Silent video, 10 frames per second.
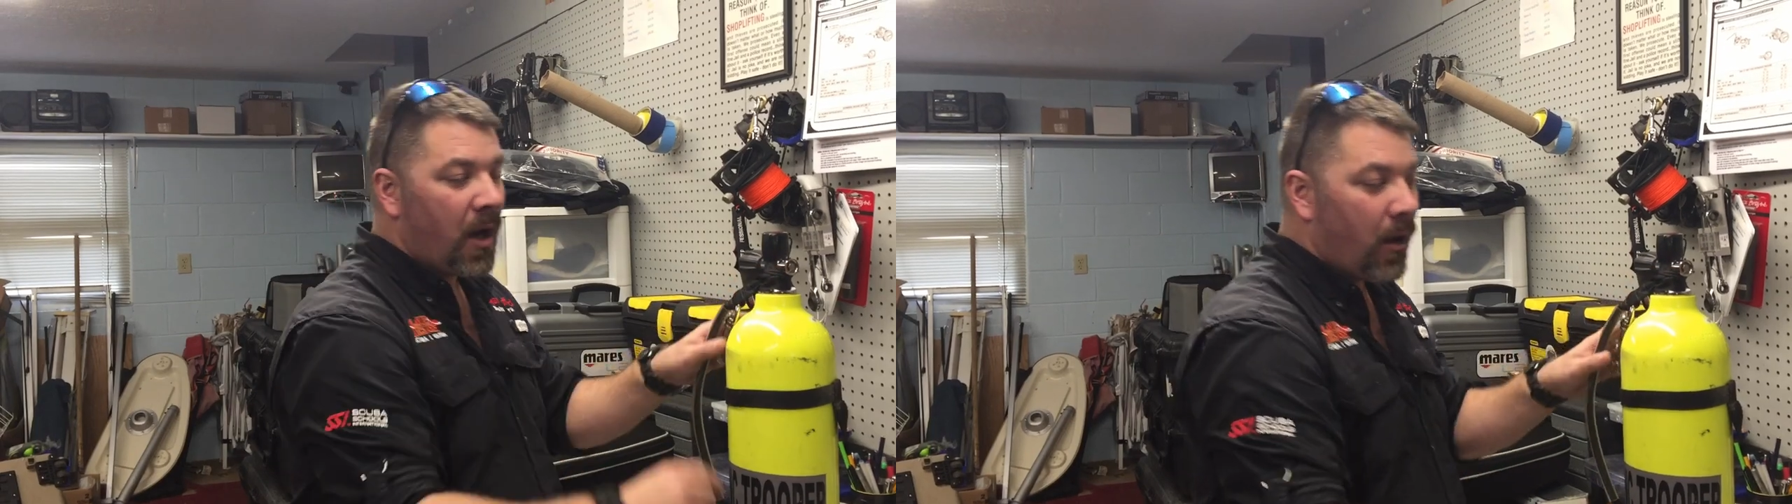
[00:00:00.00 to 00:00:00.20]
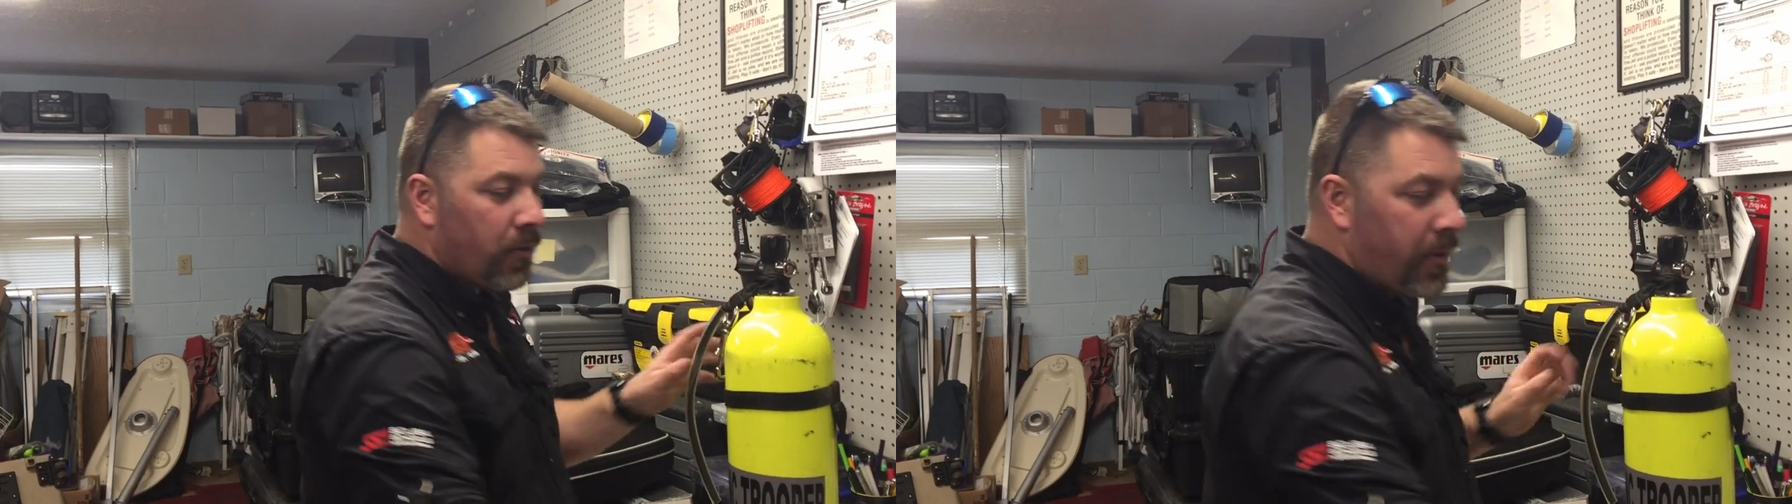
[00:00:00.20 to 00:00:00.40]

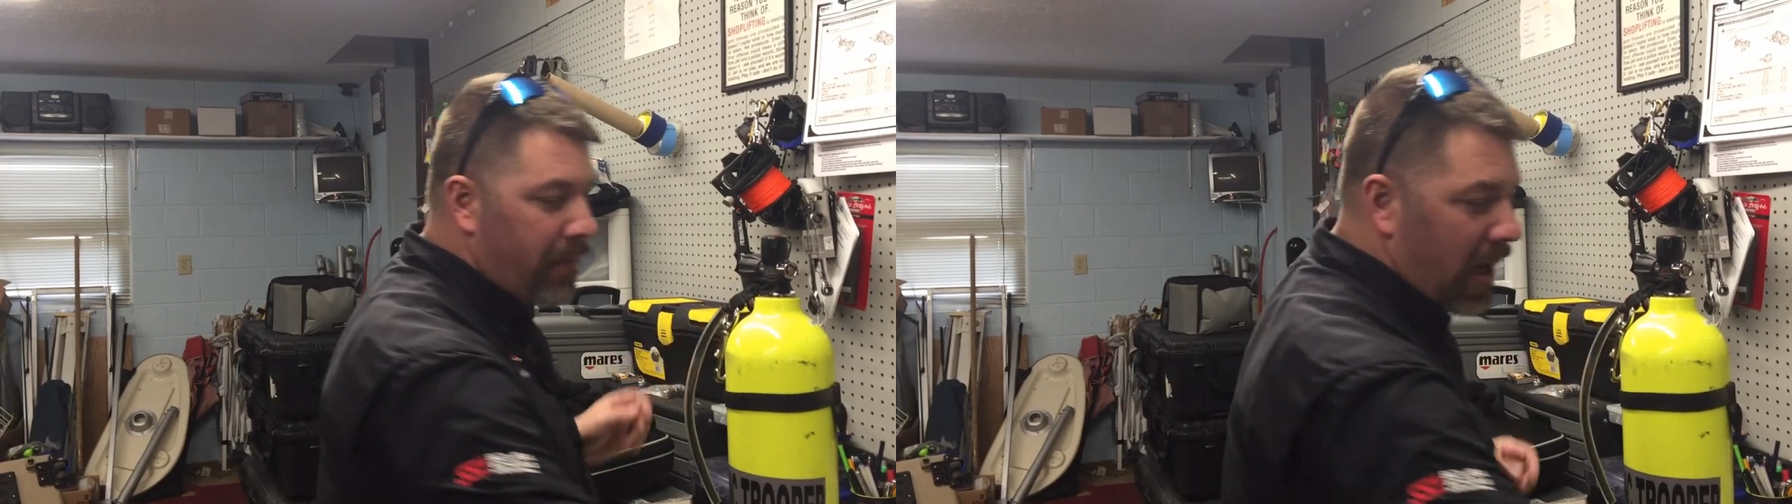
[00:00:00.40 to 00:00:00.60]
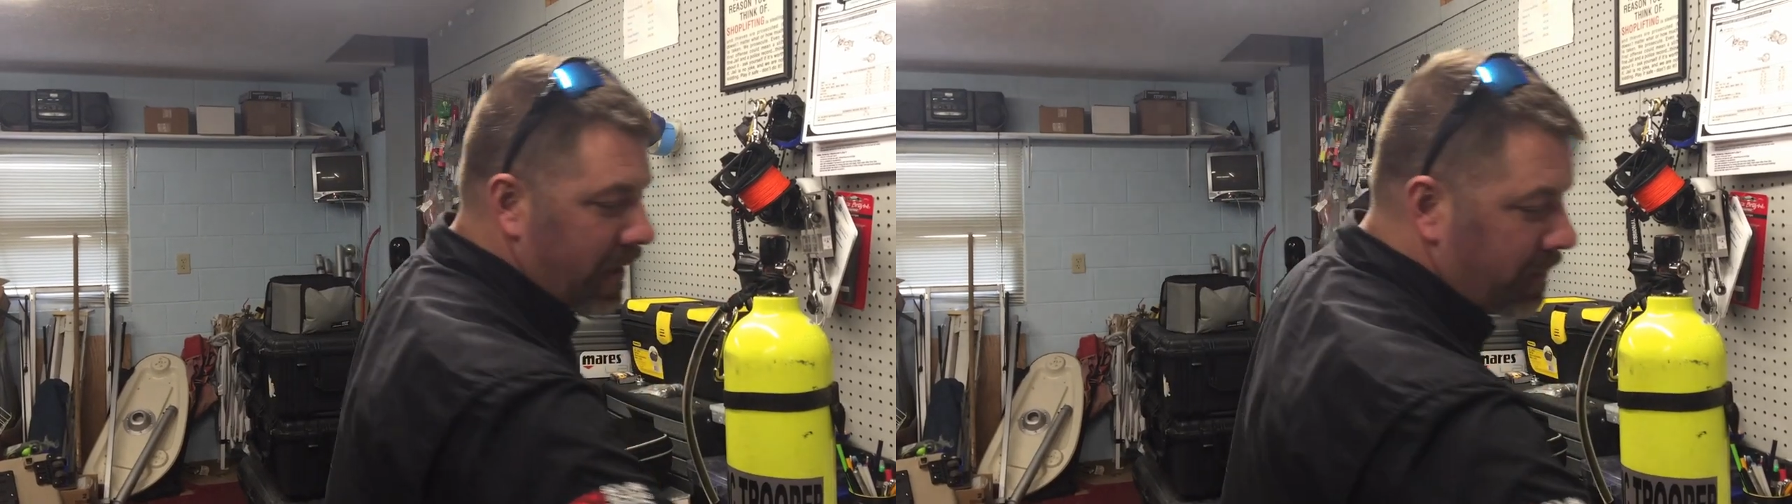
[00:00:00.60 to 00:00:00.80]
on the
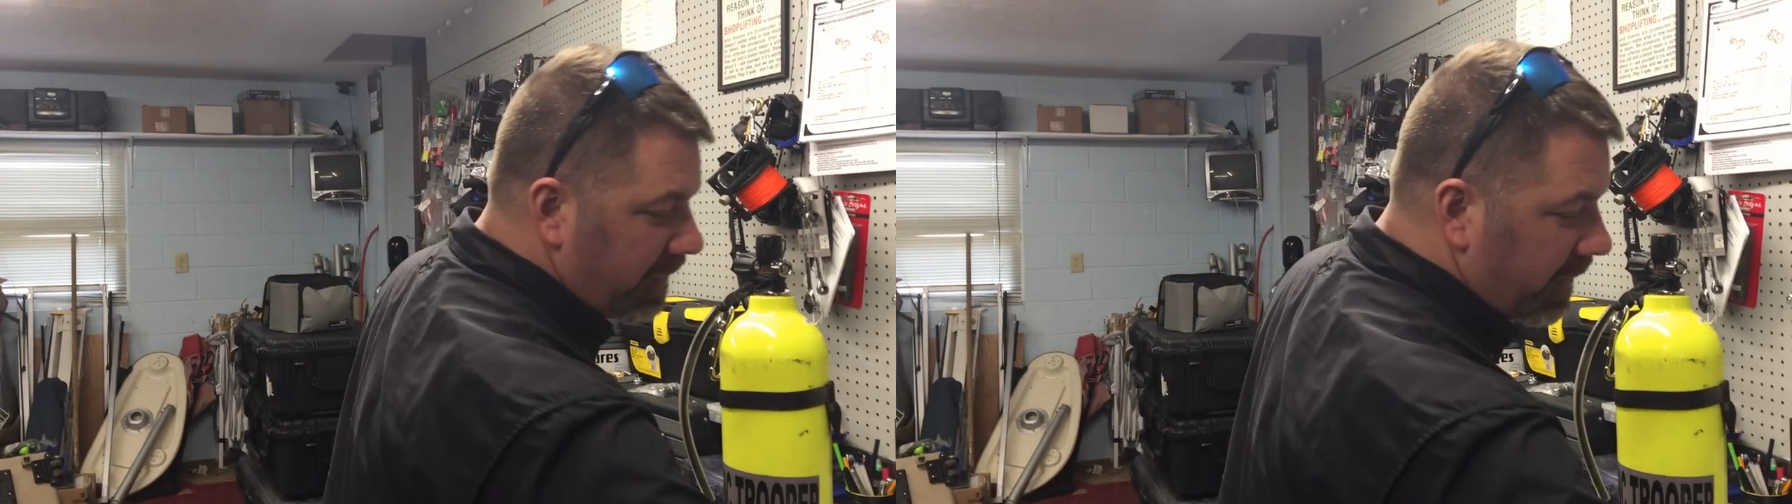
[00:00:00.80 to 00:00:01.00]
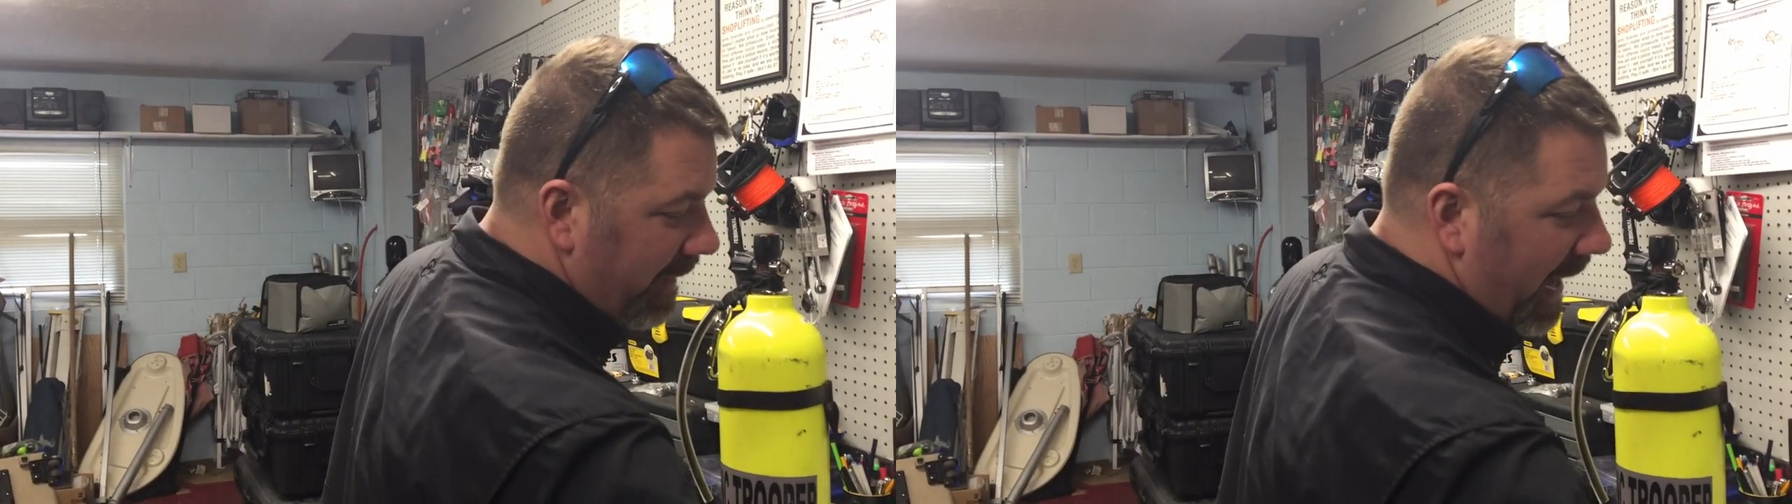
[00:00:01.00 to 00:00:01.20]
bottom
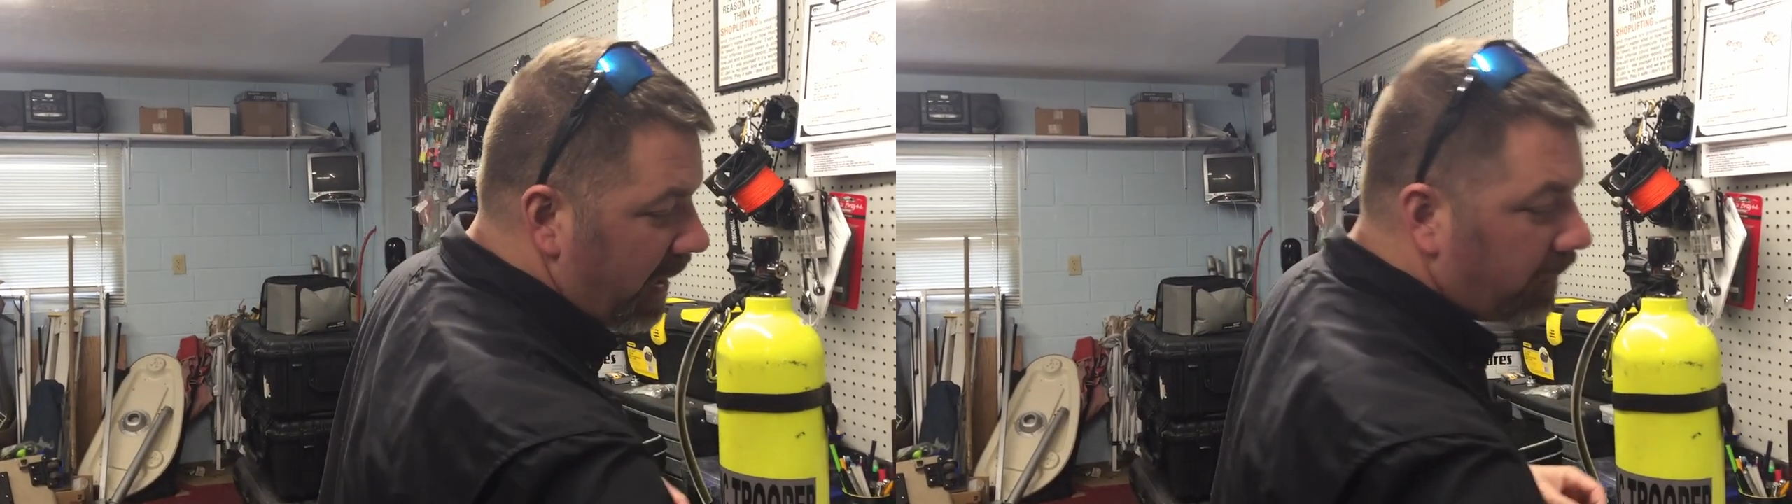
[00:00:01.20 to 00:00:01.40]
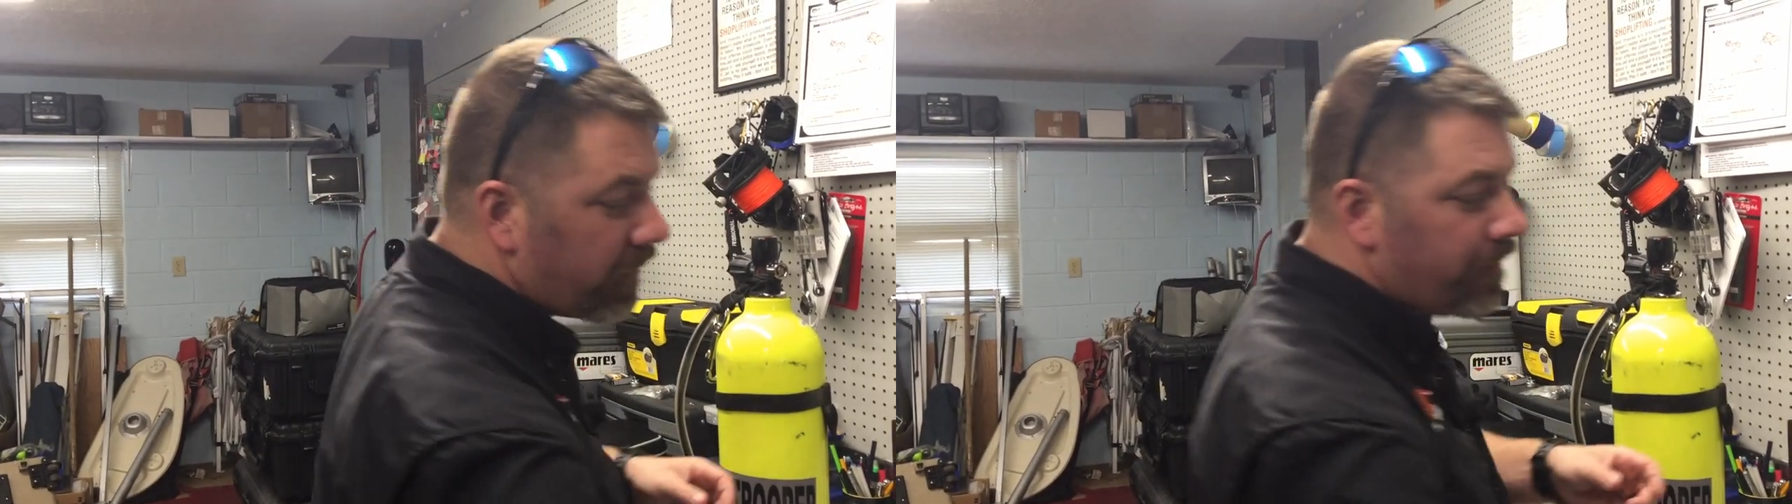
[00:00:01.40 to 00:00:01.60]
of the
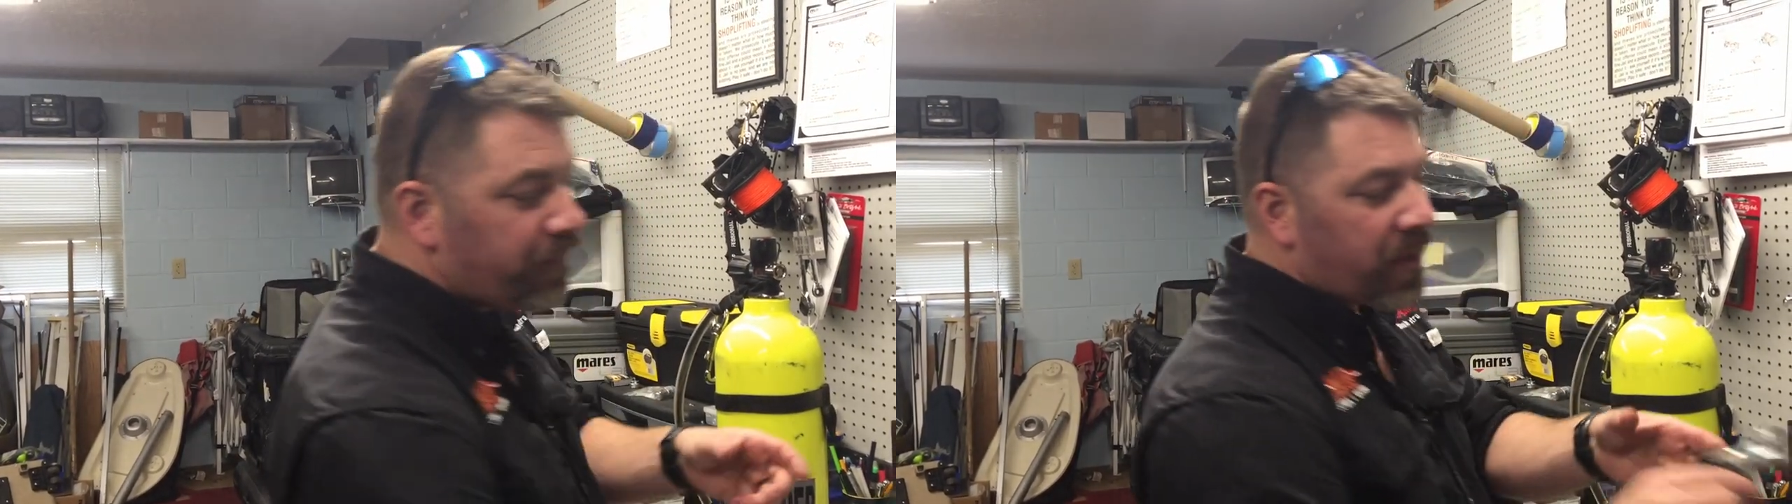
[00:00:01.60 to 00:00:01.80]
valve.